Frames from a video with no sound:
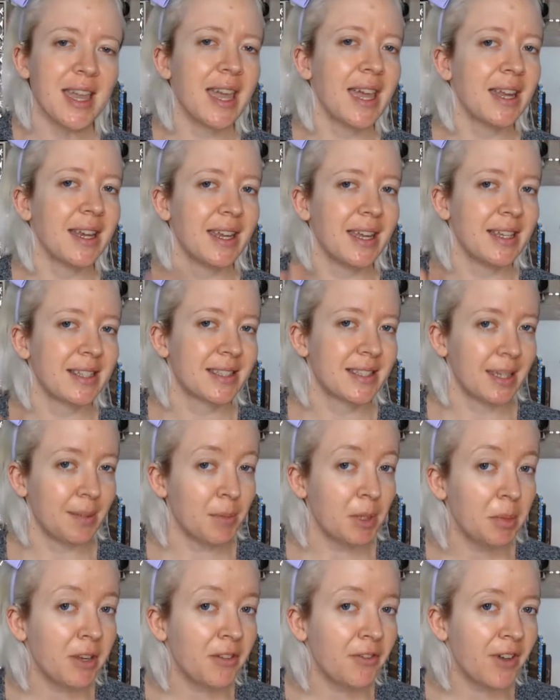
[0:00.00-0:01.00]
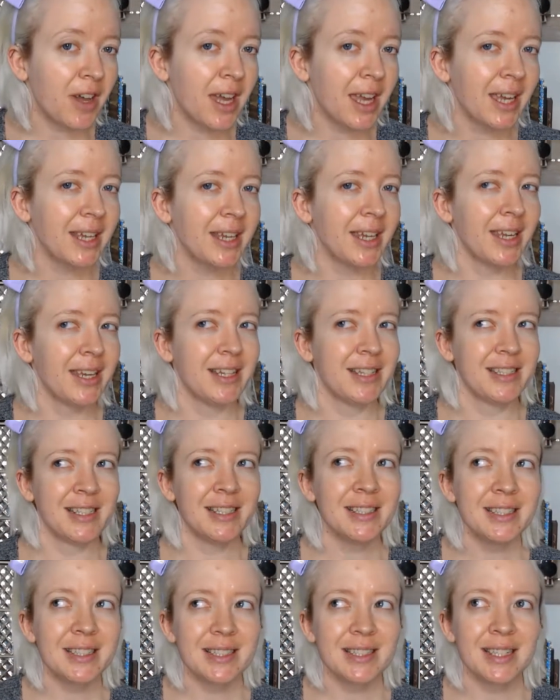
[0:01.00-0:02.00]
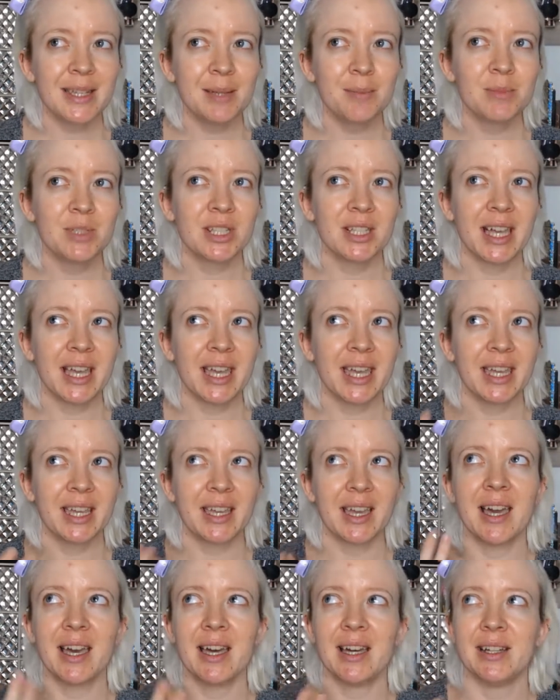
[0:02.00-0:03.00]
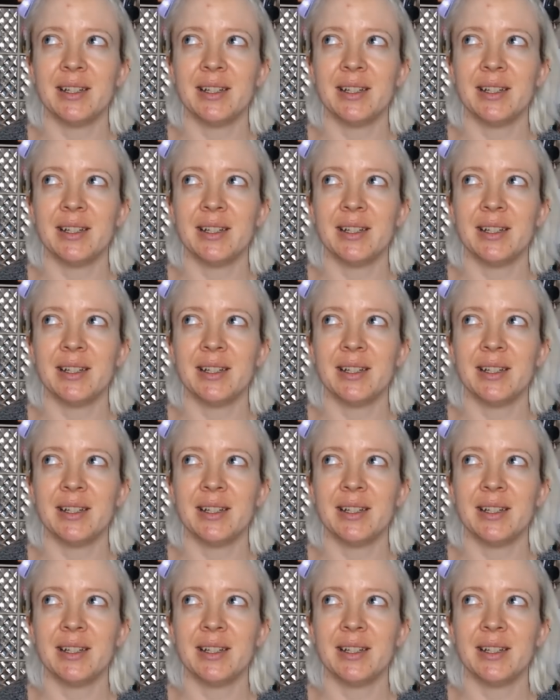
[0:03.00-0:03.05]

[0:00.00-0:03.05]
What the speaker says: and it seemed to be fine and it didn't seem to like